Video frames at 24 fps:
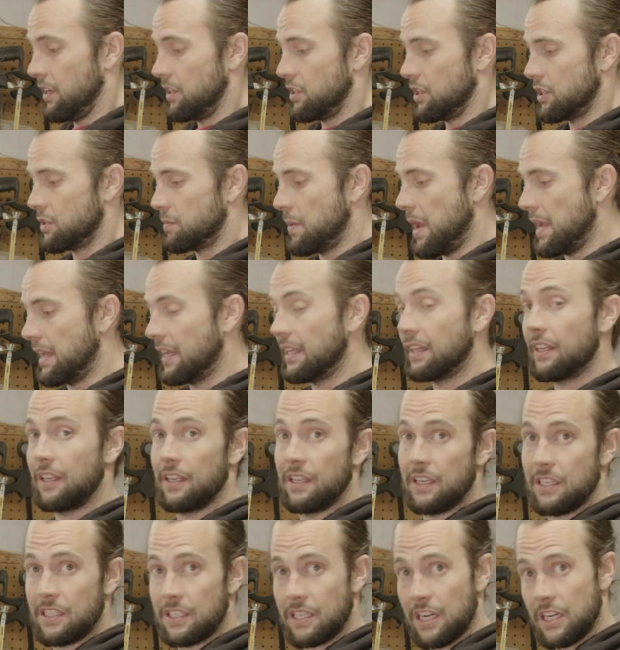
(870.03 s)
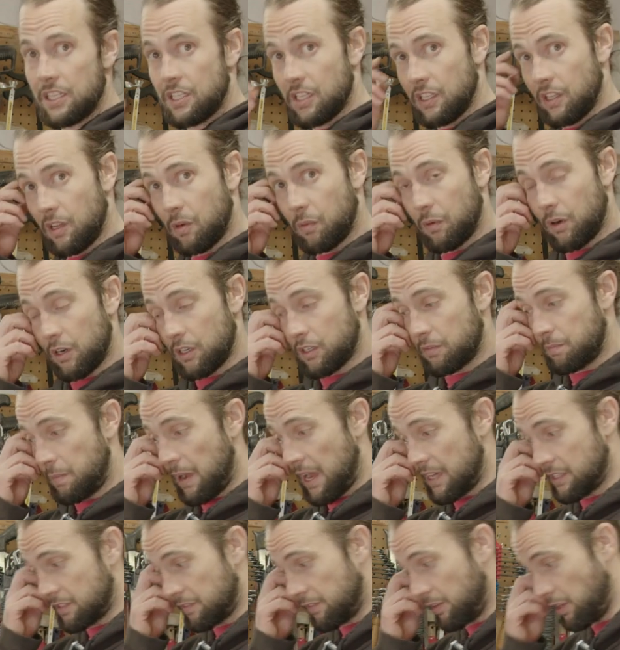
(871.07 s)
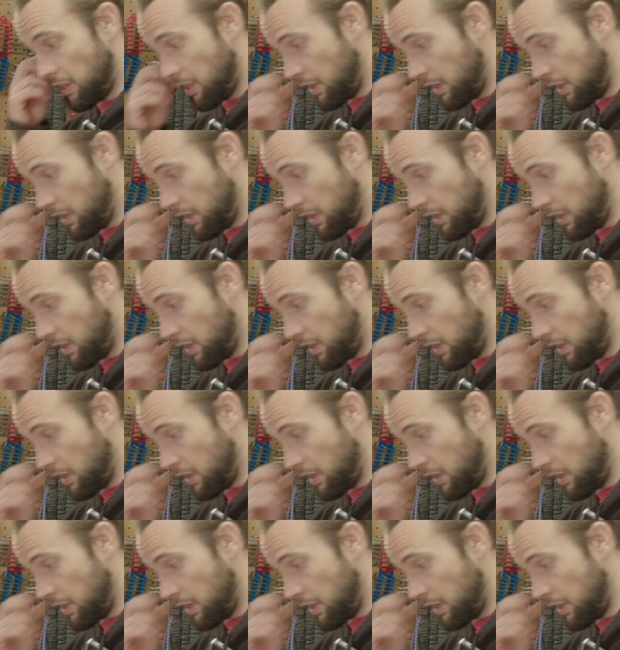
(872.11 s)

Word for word: just making the decision that works best for